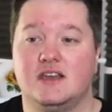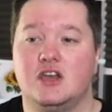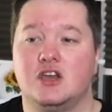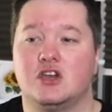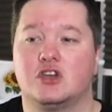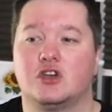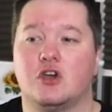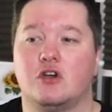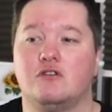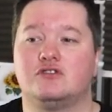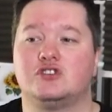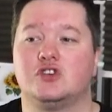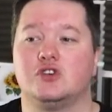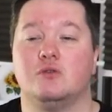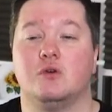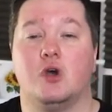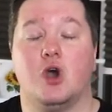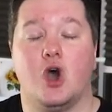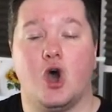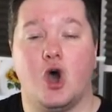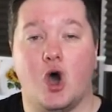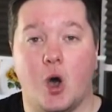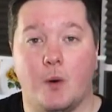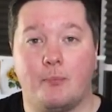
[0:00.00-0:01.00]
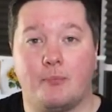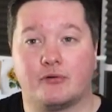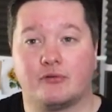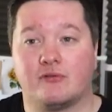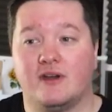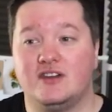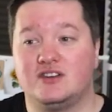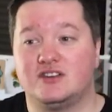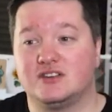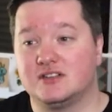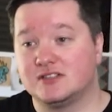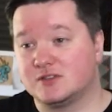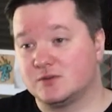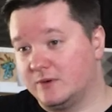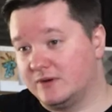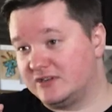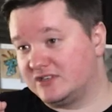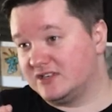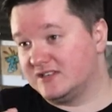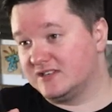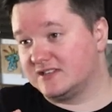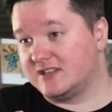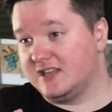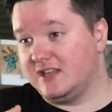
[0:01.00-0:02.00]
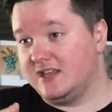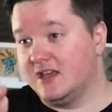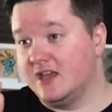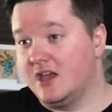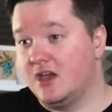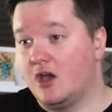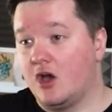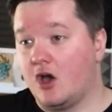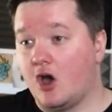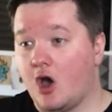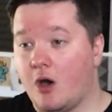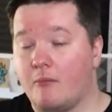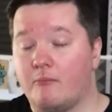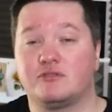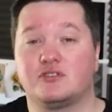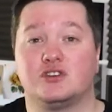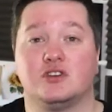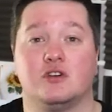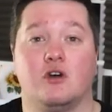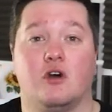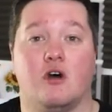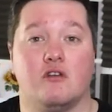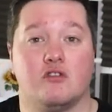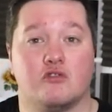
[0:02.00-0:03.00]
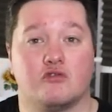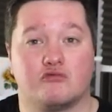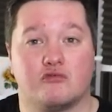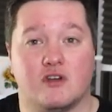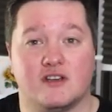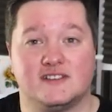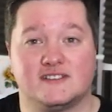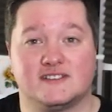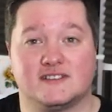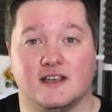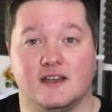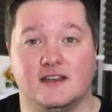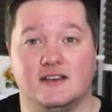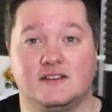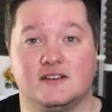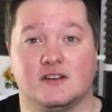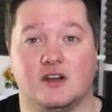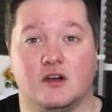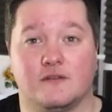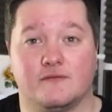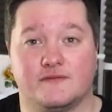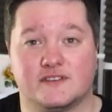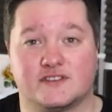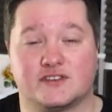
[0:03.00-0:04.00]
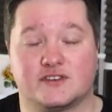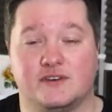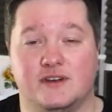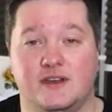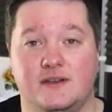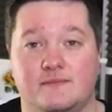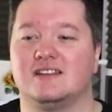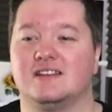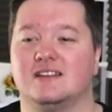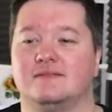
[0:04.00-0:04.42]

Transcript: go to operations, which is the option on the right side of the screen,